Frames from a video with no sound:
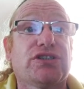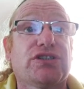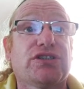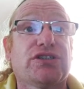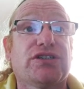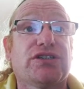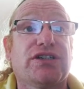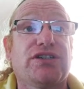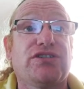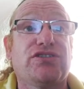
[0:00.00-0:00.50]

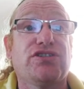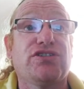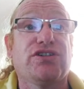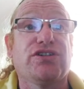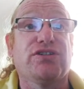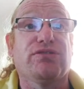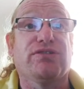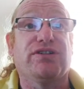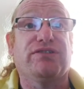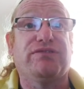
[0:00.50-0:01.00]
Are you sure
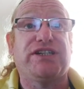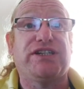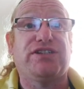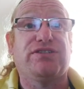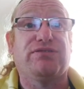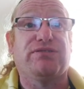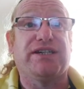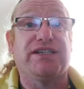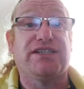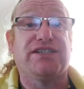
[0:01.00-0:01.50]
you wish
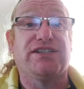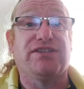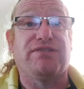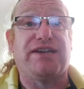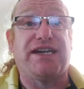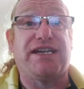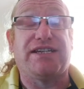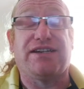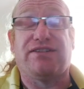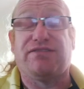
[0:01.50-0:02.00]
to write to the
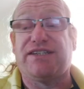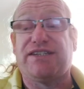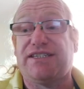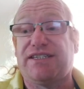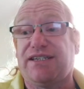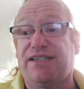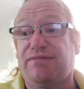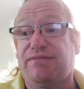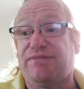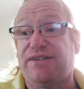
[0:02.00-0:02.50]
radio? This
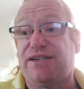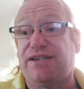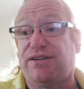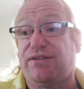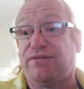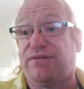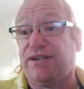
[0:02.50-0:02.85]
time we do.